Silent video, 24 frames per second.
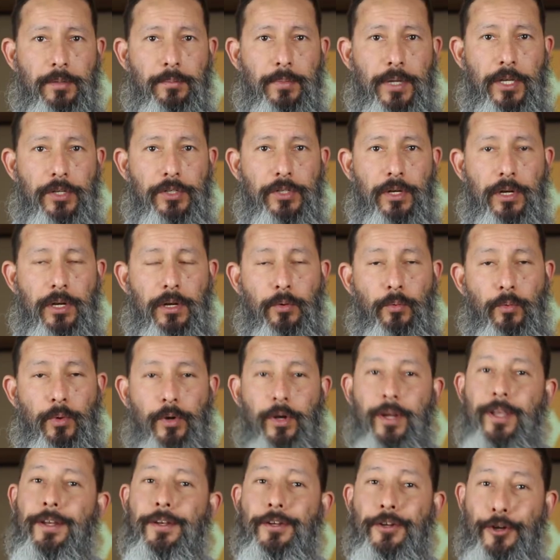and make sure
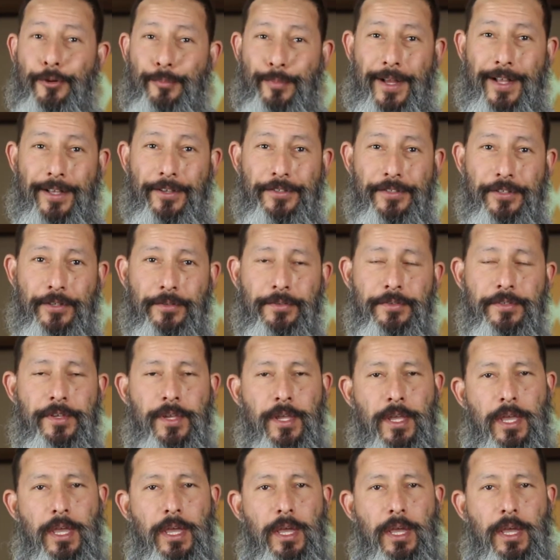we're hitting our milestones.